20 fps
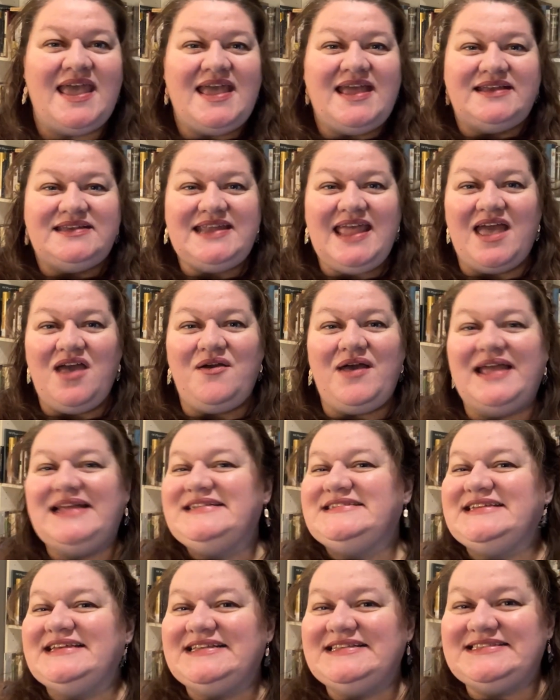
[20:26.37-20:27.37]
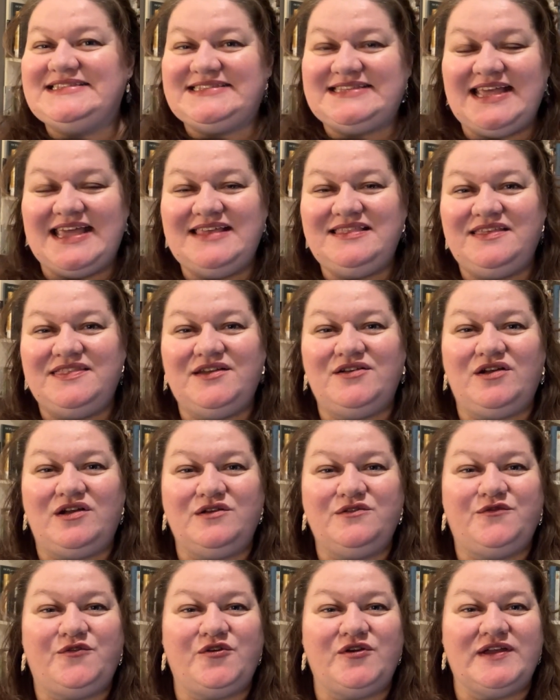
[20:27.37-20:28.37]
Now, I did say that there
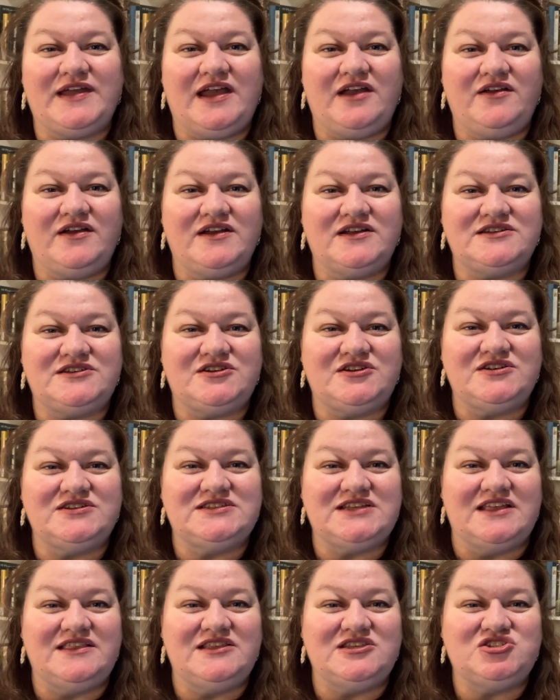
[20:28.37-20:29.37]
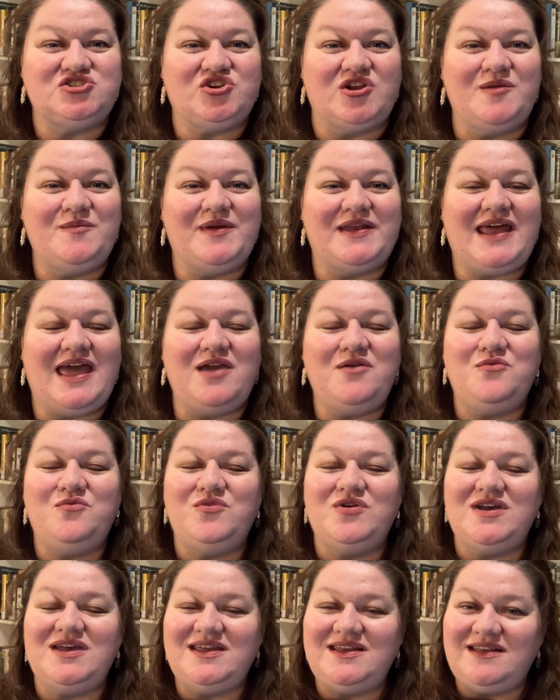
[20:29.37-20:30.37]
are 4 characters in the story, but I
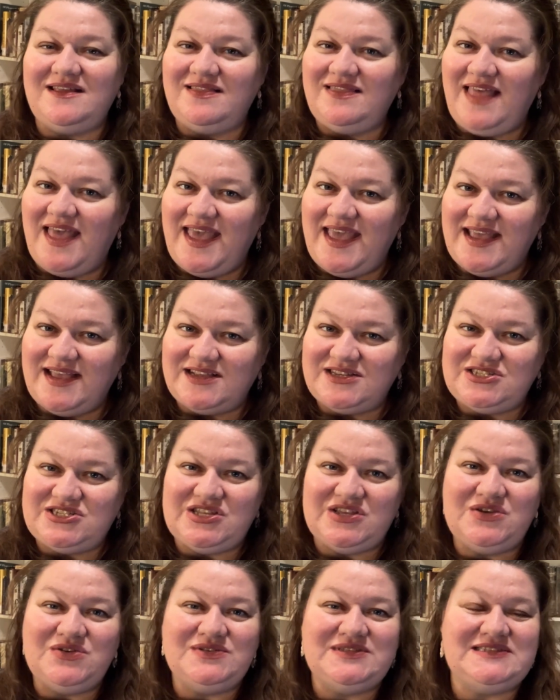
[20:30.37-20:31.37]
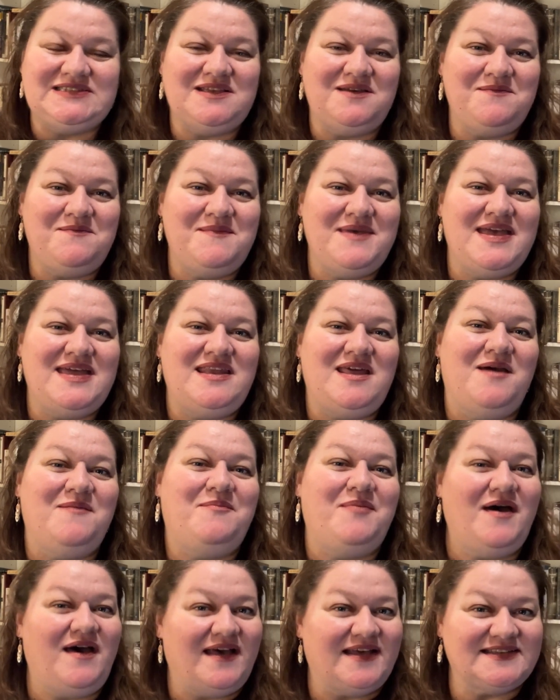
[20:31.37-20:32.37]
would like to submit a
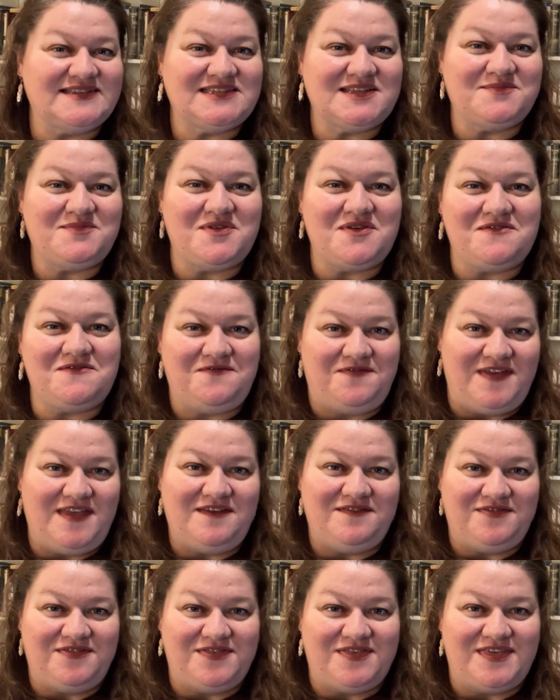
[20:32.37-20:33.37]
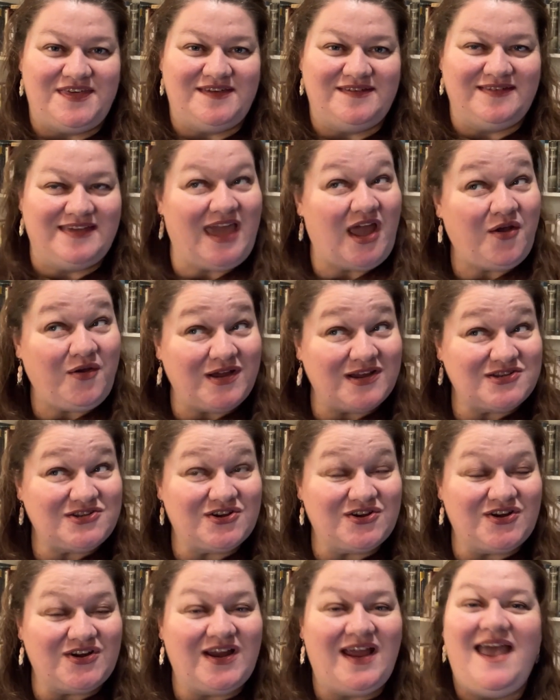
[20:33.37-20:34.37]
possible 5th
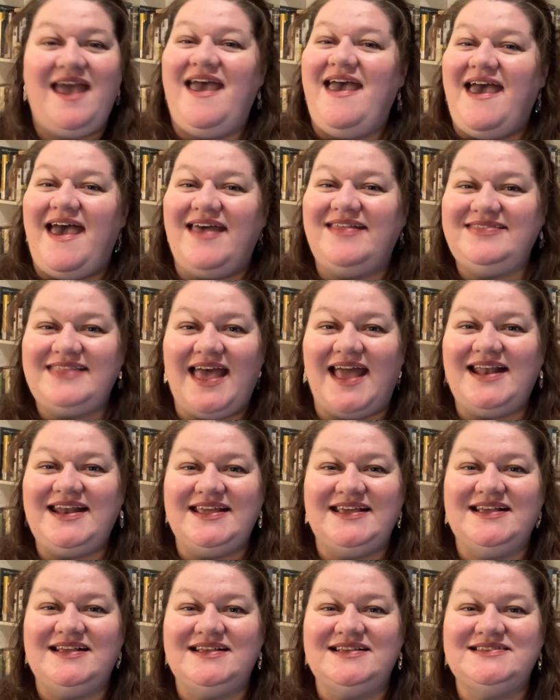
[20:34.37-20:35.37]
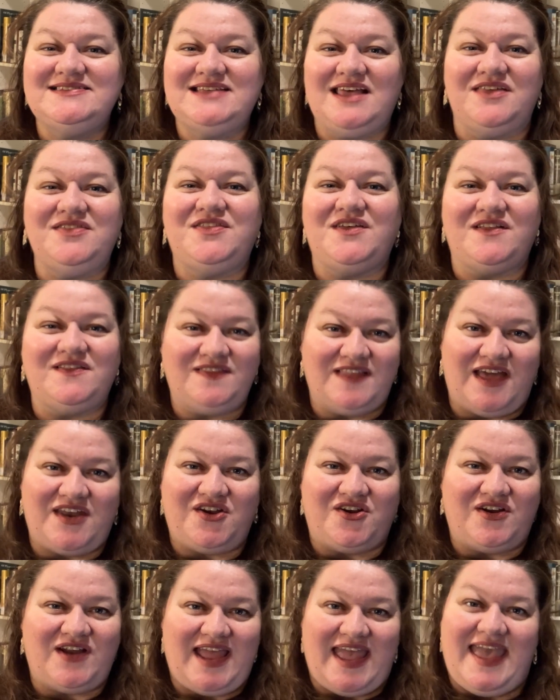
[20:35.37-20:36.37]
character, and that is the
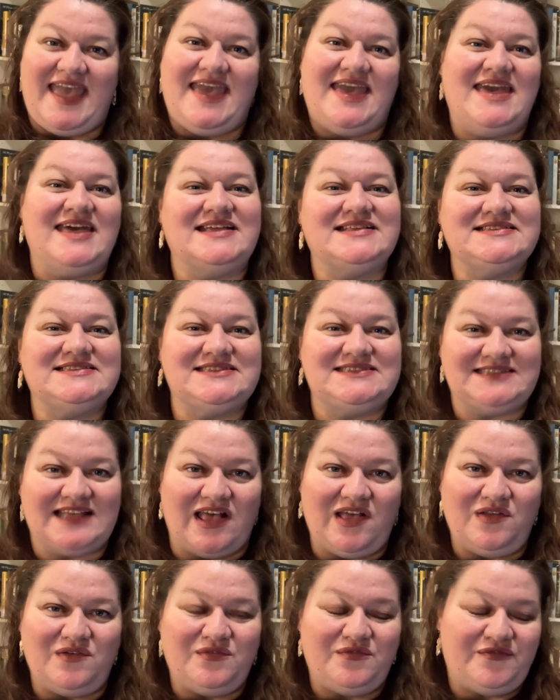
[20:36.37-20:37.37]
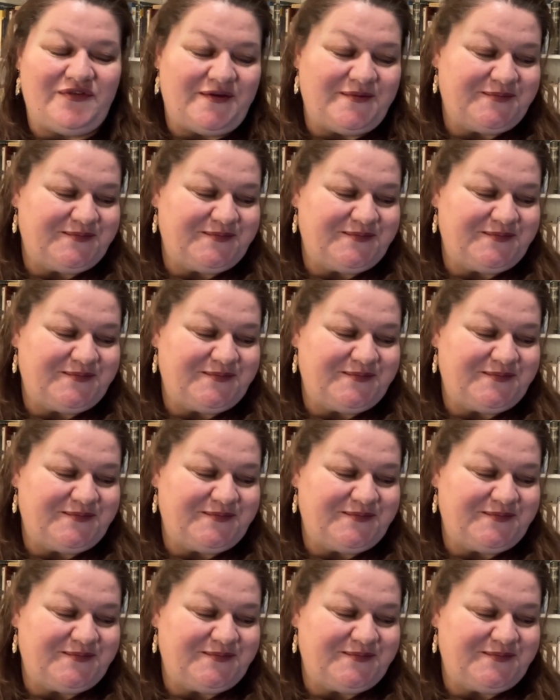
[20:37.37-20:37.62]
letter A itself.